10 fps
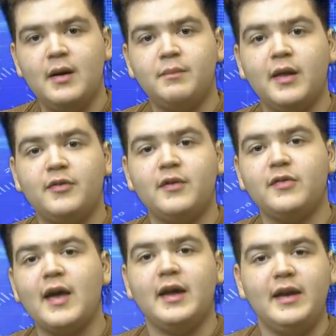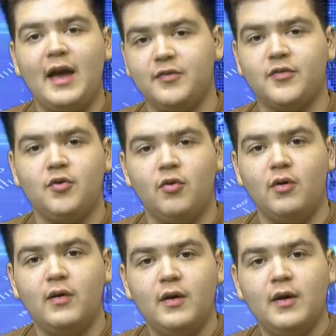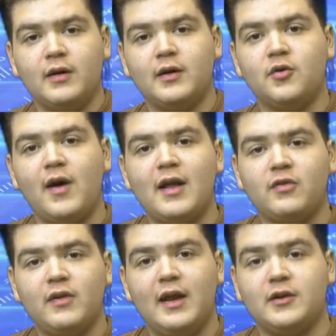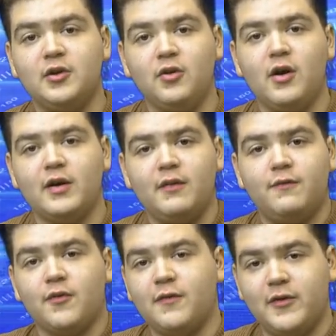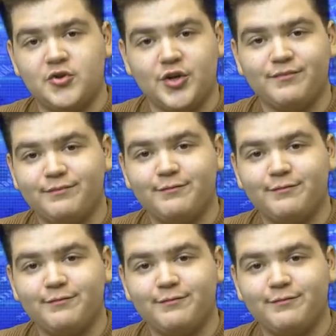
placing second as a school. Congrats and good luck for the future.